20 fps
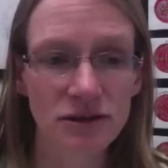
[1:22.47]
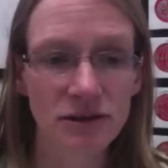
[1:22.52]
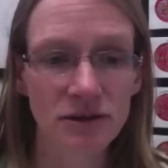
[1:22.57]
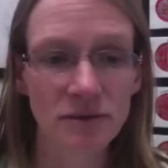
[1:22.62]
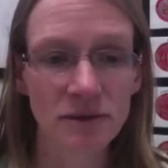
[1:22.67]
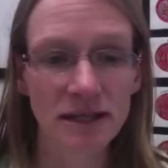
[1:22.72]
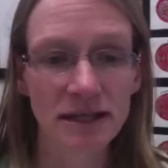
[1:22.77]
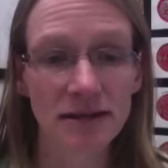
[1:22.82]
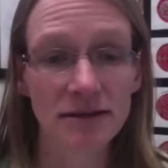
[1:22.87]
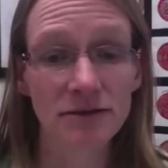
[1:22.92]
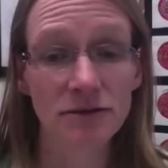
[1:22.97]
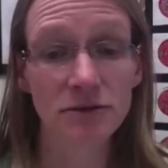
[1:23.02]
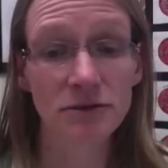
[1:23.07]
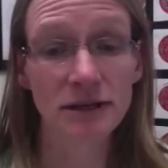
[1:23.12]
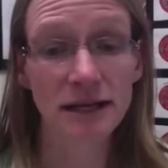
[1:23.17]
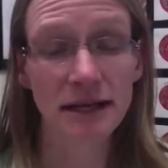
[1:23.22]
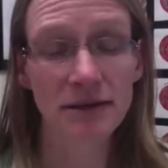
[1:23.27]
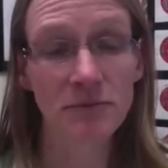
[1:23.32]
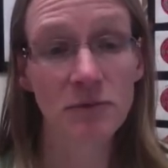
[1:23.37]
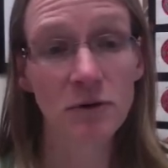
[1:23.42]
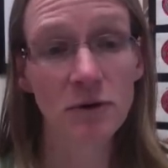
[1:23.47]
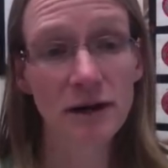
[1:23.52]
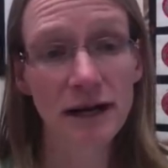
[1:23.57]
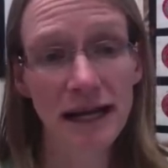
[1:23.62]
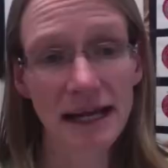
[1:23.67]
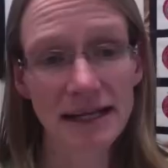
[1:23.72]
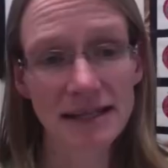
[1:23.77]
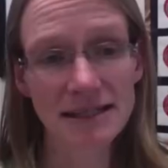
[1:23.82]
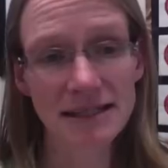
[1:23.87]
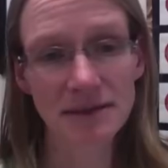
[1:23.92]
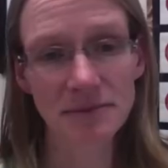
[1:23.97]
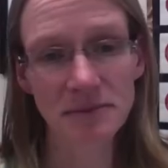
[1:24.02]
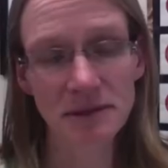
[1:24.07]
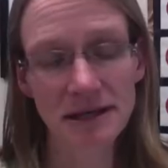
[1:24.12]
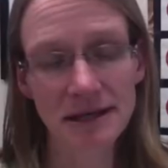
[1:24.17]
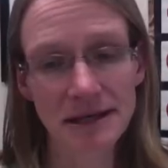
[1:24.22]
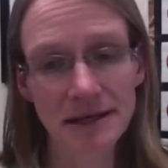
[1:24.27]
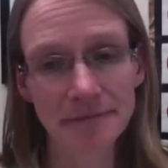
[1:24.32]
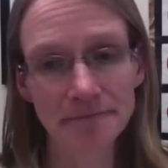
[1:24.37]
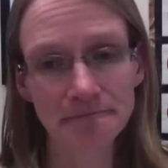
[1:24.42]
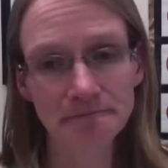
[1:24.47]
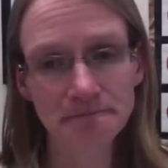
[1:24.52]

that we can create more ATP.